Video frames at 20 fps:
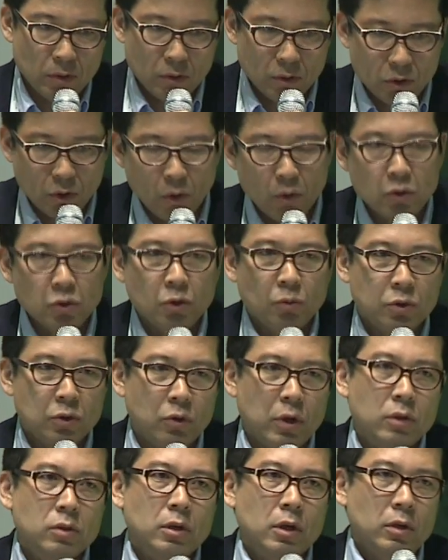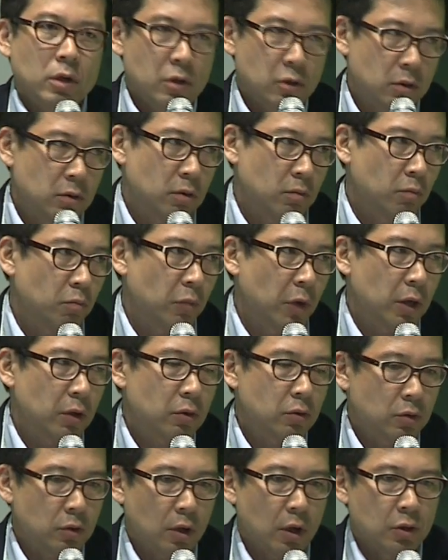tons of SNS, but
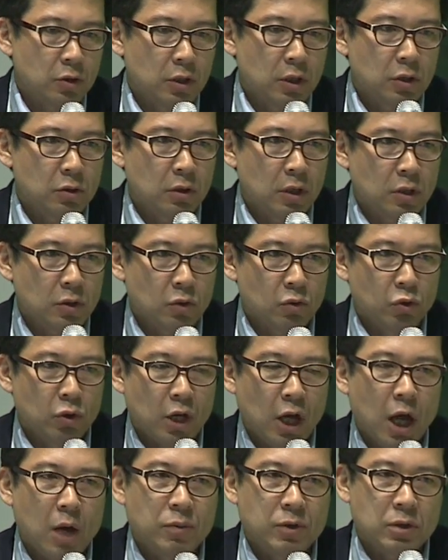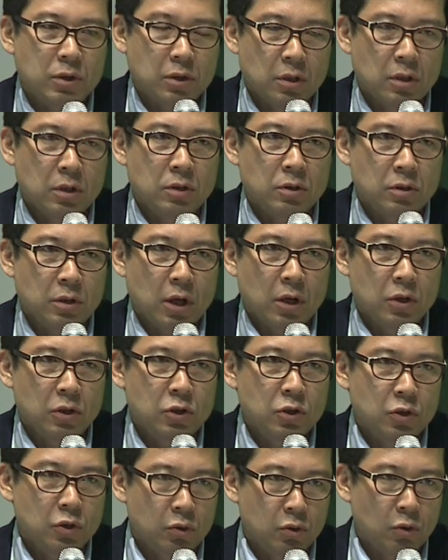these days we have seen the
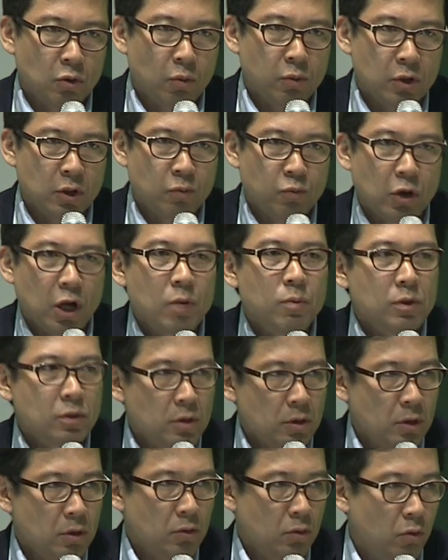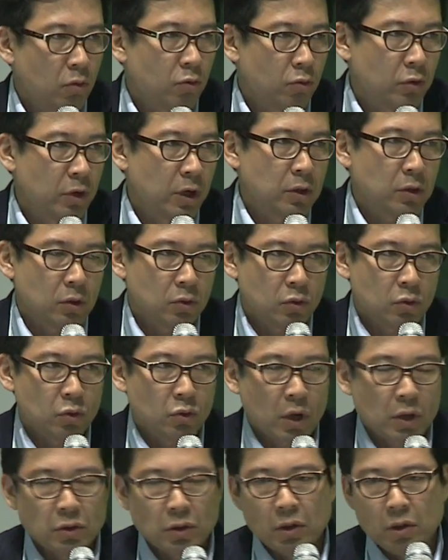issue of the privacy, related to
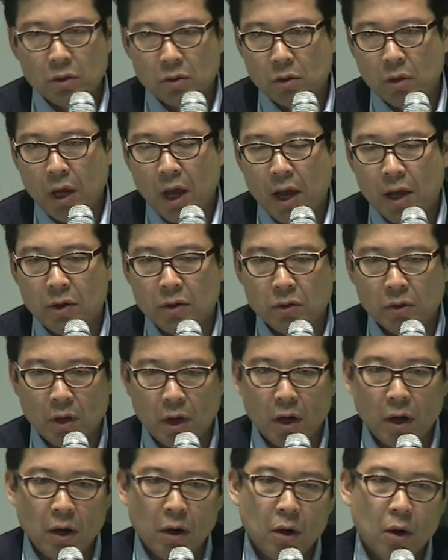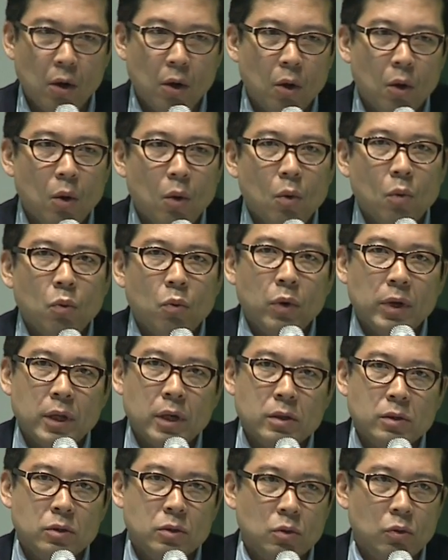SNS. And when
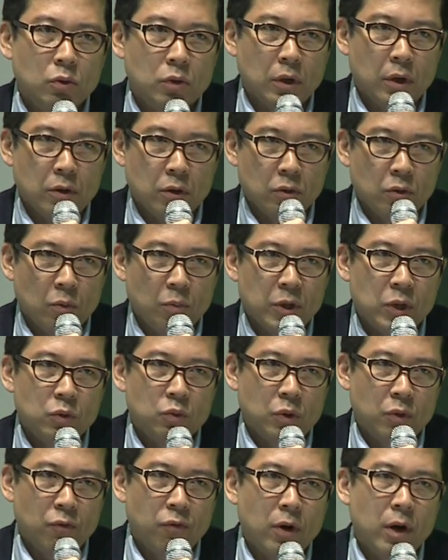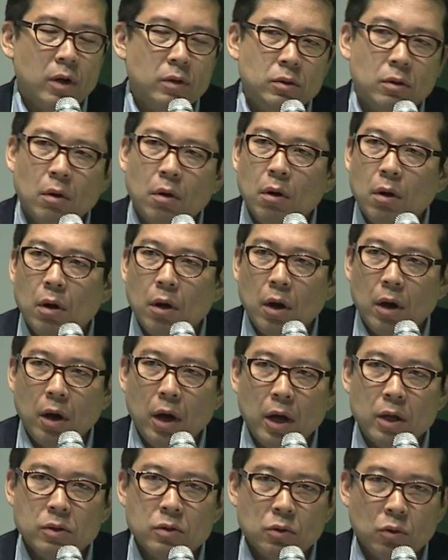I saw the Between first,
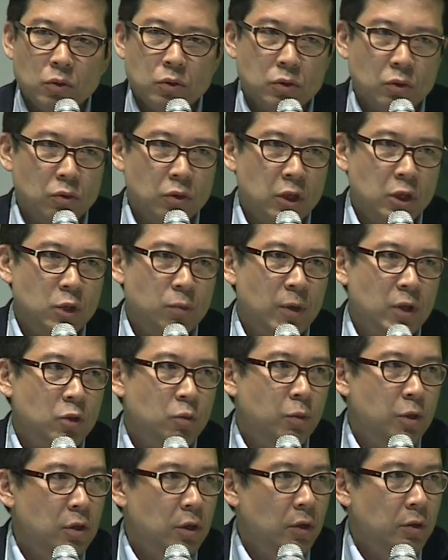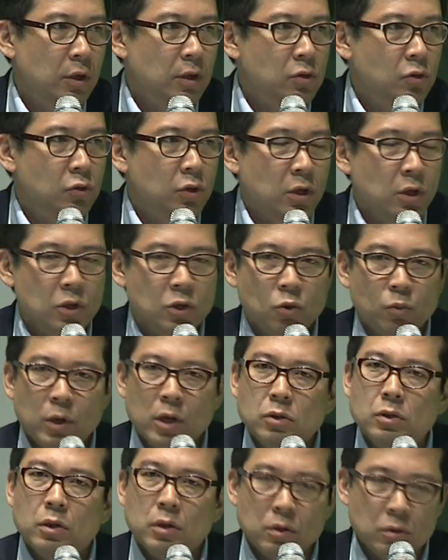I thought so this must be a next generation of
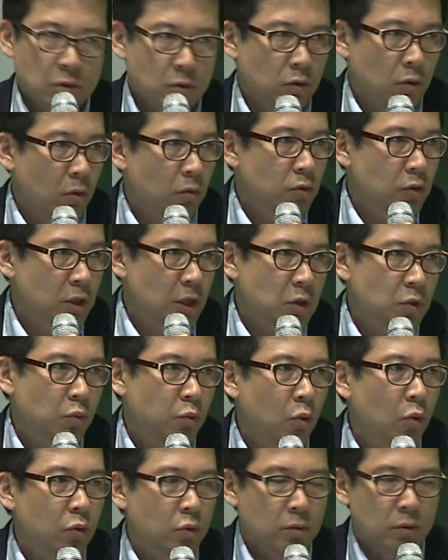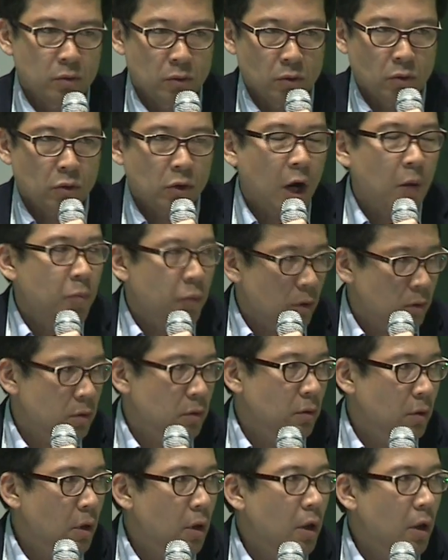SNS, just for couples.